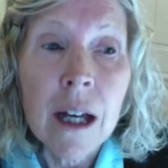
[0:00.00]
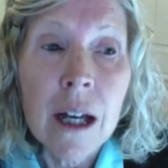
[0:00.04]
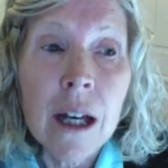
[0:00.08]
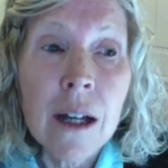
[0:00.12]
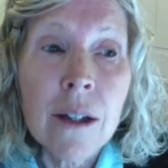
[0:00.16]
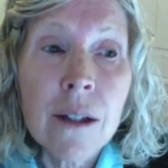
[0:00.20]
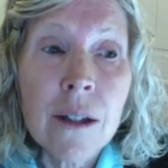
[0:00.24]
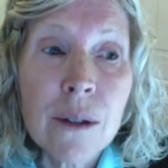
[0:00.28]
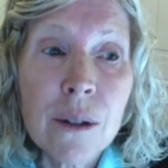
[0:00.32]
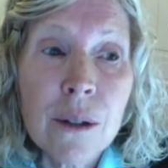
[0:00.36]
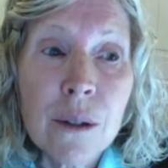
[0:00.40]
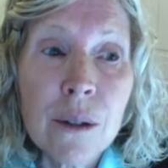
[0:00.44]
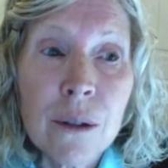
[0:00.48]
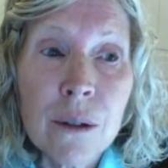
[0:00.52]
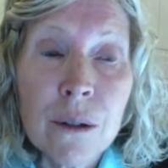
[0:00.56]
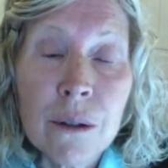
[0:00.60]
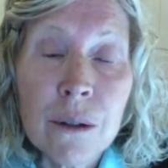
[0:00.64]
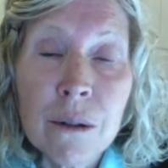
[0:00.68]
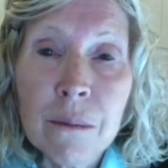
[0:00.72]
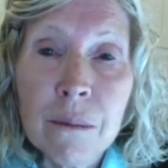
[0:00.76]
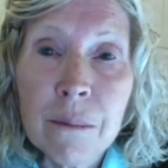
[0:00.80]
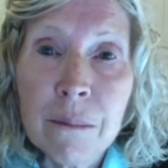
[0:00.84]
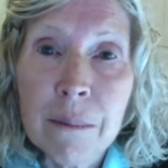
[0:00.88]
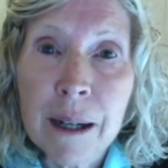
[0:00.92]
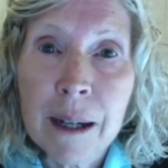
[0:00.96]
So
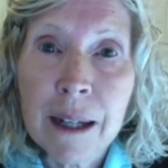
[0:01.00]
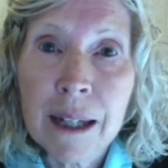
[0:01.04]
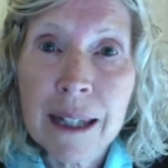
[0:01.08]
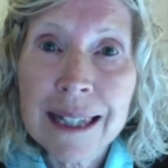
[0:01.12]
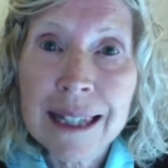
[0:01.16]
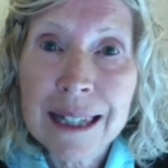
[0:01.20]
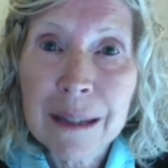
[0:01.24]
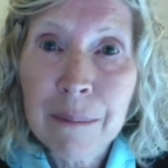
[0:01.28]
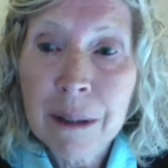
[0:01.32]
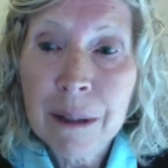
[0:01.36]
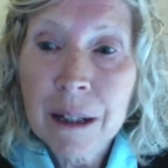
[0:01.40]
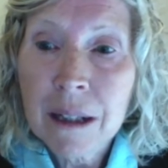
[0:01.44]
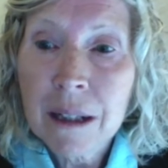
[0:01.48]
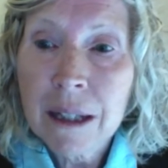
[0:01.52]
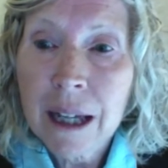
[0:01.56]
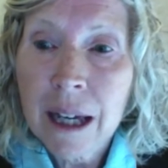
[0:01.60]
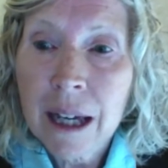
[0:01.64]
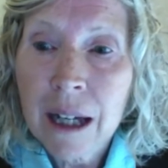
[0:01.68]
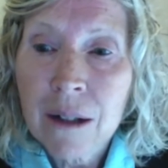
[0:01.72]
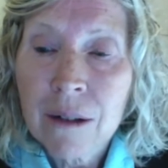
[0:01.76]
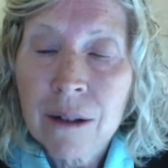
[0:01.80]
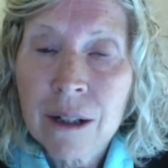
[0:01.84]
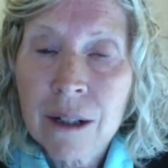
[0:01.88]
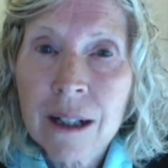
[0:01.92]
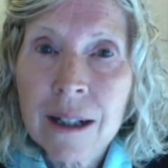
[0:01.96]
my email
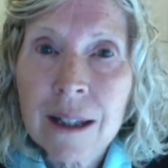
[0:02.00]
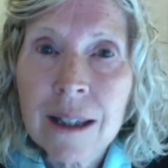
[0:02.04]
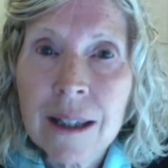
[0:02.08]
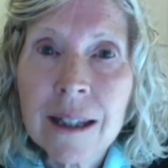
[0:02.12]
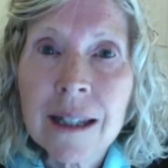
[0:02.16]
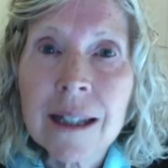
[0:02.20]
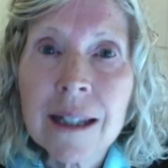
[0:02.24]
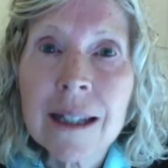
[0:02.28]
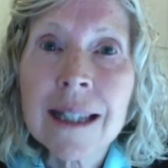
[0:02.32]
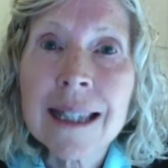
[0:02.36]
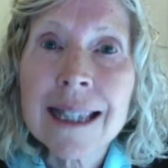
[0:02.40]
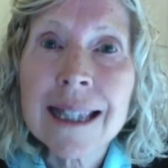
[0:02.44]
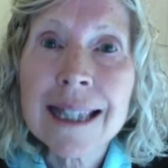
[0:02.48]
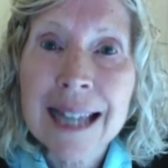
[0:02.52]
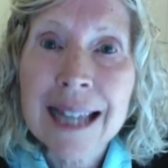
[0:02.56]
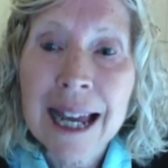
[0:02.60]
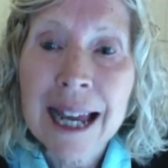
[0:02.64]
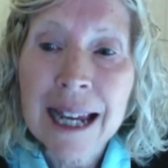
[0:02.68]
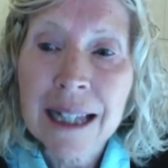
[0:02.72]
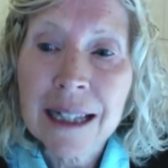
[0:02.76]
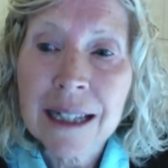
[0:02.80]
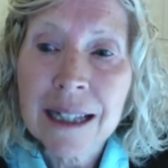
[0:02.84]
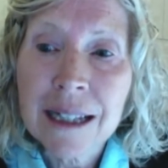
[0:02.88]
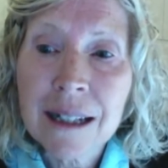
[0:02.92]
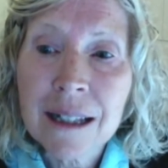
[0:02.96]
address is
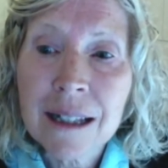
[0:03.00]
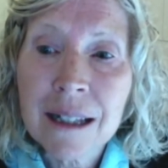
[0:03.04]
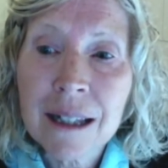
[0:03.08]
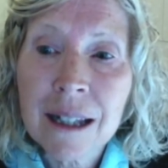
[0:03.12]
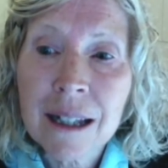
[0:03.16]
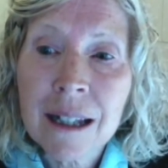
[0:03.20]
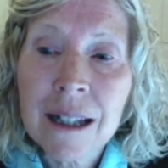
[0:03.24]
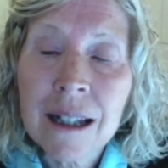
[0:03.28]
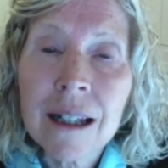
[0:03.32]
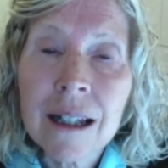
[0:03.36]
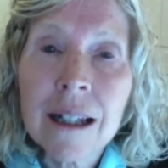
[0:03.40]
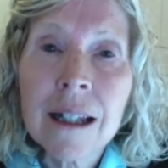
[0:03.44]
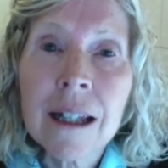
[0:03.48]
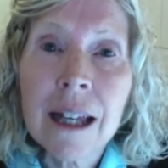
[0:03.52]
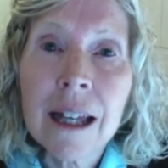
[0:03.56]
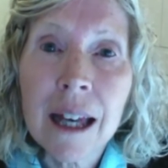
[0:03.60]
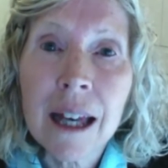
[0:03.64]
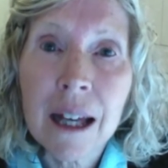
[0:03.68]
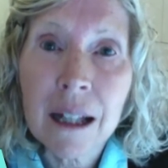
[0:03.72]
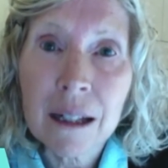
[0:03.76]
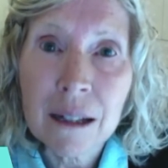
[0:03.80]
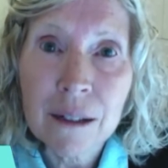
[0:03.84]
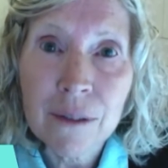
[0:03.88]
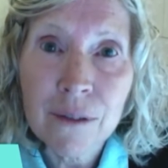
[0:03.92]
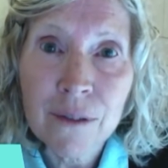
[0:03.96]

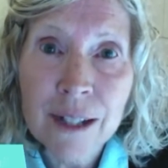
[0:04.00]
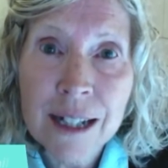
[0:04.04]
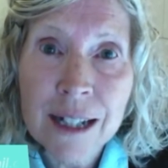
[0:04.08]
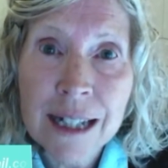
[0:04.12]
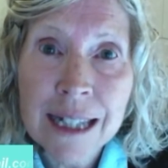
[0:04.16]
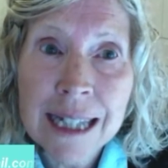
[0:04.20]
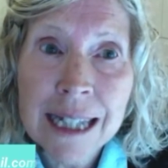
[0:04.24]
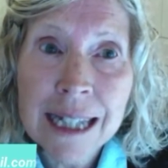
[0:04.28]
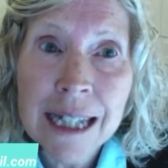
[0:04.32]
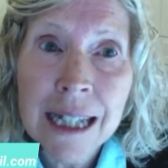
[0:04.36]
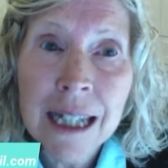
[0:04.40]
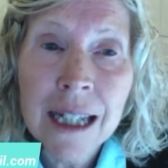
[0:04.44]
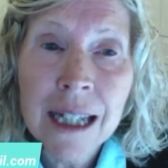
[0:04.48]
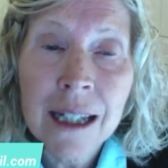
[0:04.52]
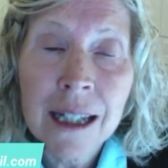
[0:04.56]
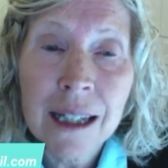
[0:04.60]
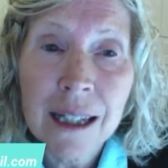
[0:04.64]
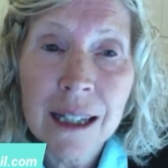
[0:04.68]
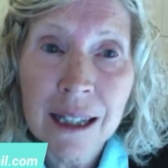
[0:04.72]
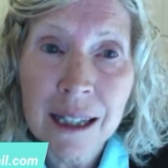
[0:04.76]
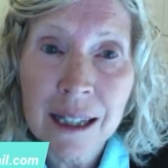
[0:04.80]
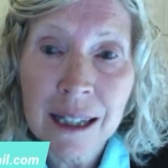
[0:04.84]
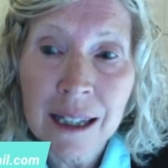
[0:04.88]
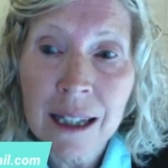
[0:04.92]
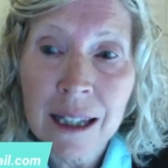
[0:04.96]

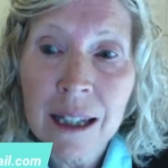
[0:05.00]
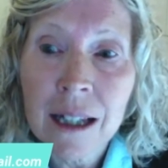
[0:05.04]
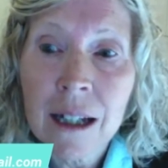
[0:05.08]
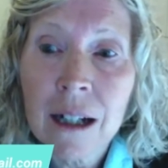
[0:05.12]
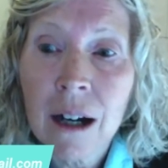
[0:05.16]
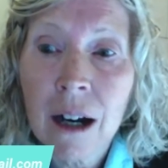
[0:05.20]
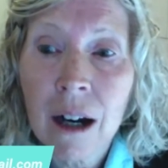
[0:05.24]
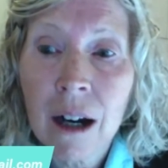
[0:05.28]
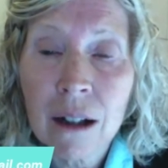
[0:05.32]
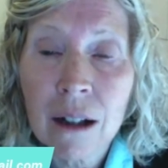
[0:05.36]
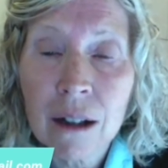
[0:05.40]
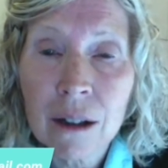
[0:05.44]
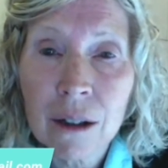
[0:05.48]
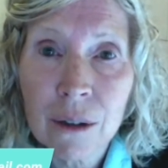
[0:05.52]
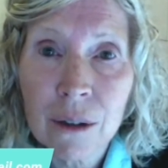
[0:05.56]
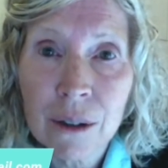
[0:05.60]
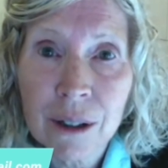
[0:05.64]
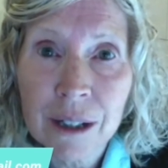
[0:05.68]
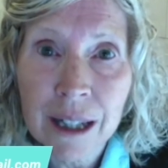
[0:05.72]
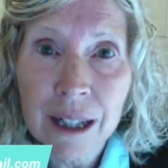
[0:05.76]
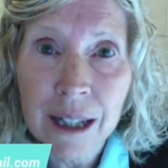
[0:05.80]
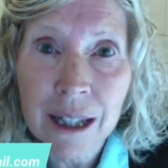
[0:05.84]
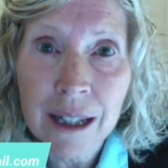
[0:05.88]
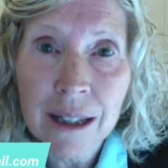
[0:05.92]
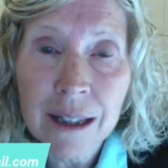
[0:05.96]
silentelephante, all
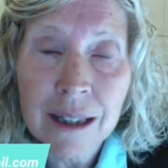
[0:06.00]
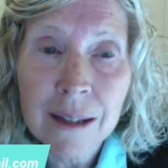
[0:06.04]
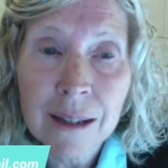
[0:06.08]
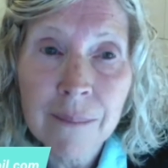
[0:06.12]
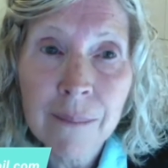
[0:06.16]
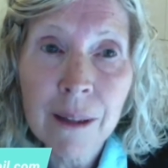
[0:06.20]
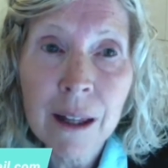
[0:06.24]
lowercase,